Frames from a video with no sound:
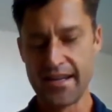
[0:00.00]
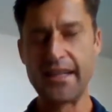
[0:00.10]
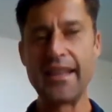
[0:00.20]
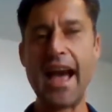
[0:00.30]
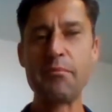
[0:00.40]

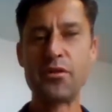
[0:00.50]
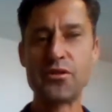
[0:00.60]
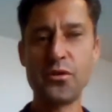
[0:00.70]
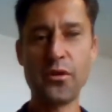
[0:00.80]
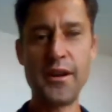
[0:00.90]

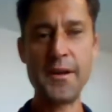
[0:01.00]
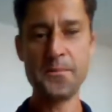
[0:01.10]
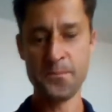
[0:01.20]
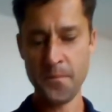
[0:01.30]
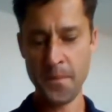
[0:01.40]
laboratory.
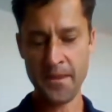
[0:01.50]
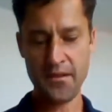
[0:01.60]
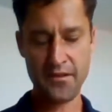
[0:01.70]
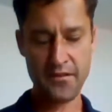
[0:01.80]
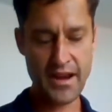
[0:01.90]

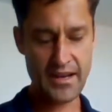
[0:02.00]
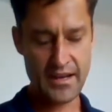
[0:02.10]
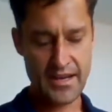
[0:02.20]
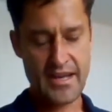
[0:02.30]
All right,